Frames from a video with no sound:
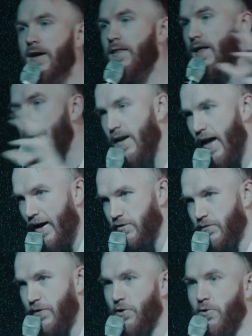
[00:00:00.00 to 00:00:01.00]
then to
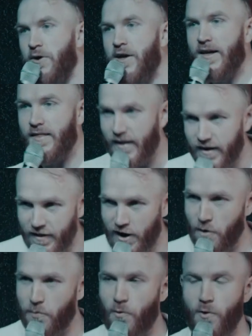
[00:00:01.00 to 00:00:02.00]
Nashville, then to the
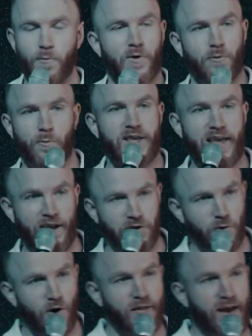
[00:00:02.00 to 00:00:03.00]
airport. We, don't, we can't
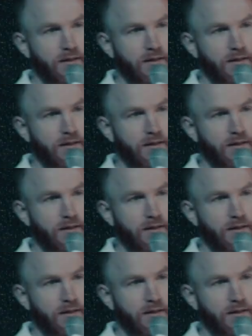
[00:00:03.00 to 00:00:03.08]
do all that.